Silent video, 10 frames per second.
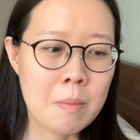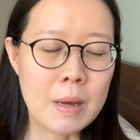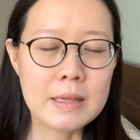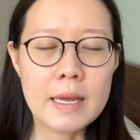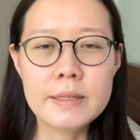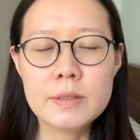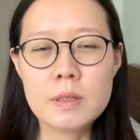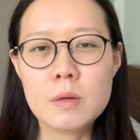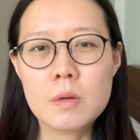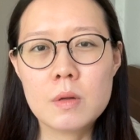But
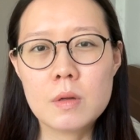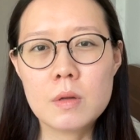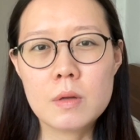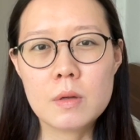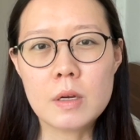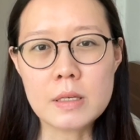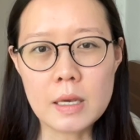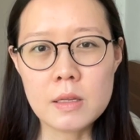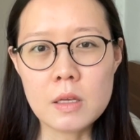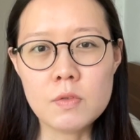then
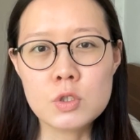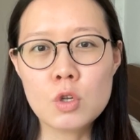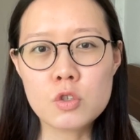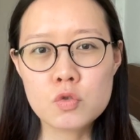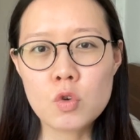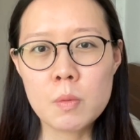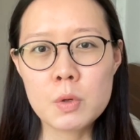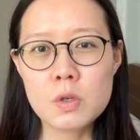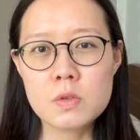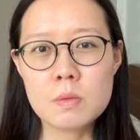again, if it's not strong,
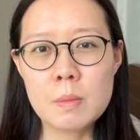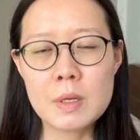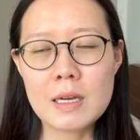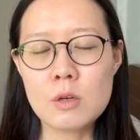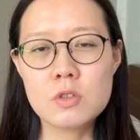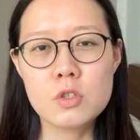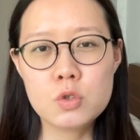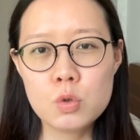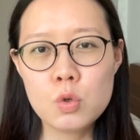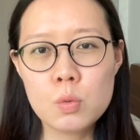because remember the counselor is
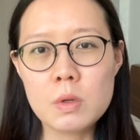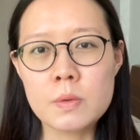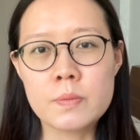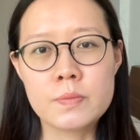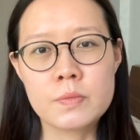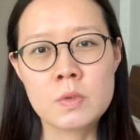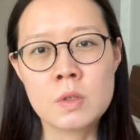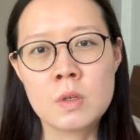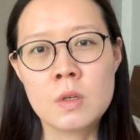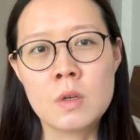still human,
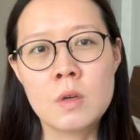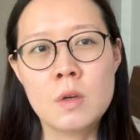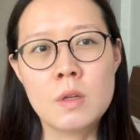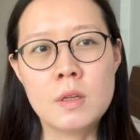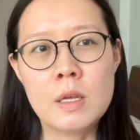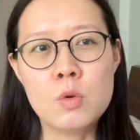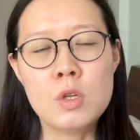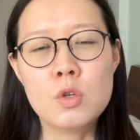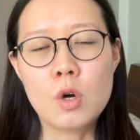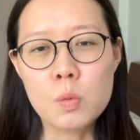then you
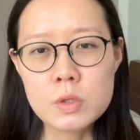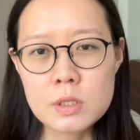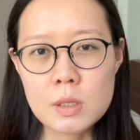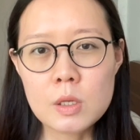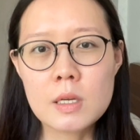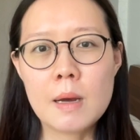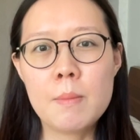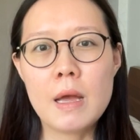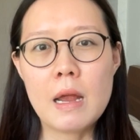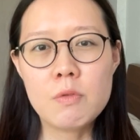need to always quickly come
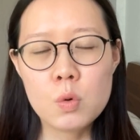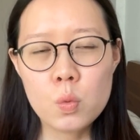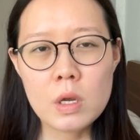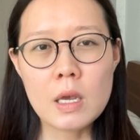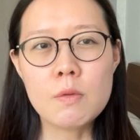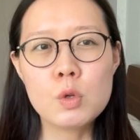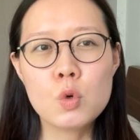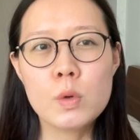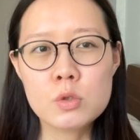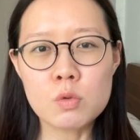back every week, every
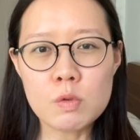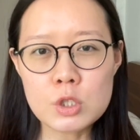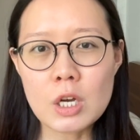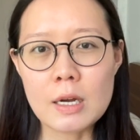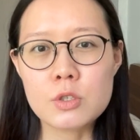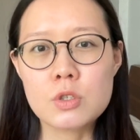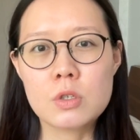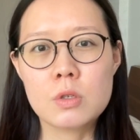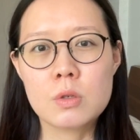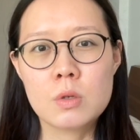2 weeks to recharge,
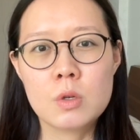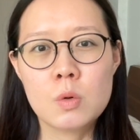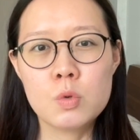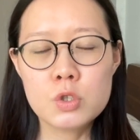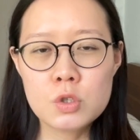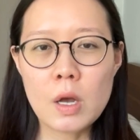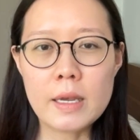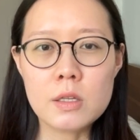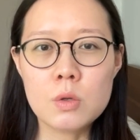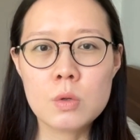which is not
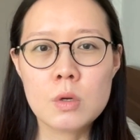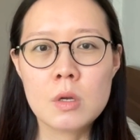ideal.